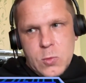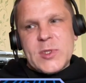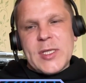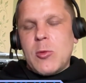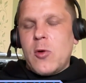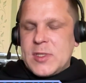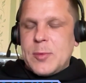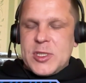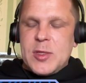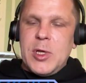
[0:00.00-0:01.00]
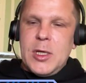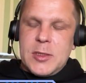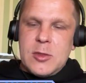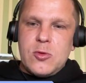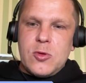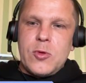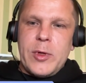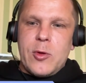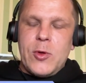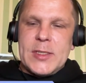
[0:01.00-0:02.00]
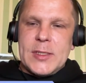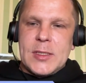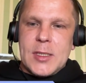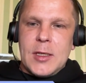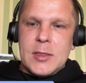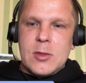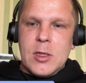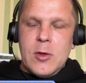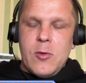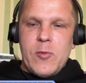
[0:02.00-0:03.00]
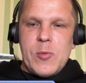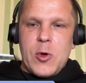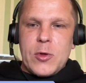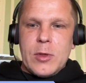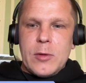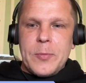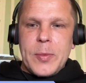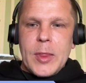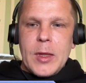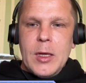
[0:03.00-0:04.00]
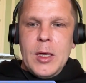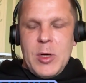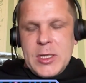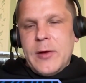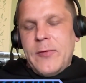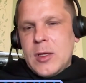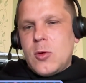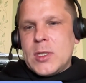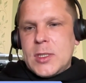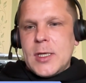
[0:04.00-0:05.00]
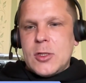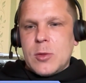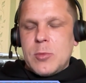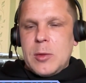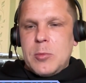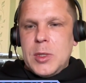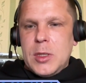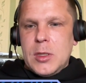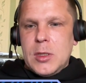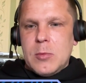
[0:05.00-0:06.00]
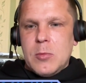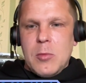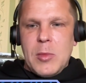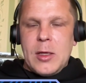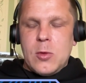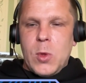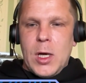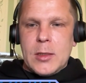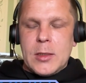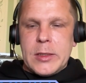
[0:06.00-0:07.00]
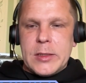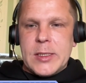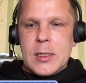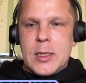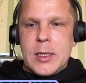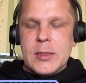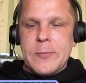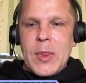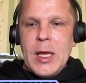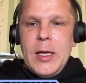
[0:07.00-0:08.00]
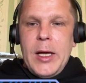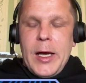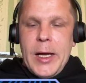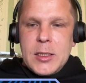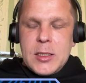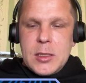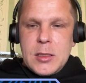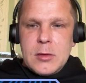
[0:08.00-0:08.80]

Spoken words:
some of the possibility to decrease the size of model. But I think quantization may be main one in that case. And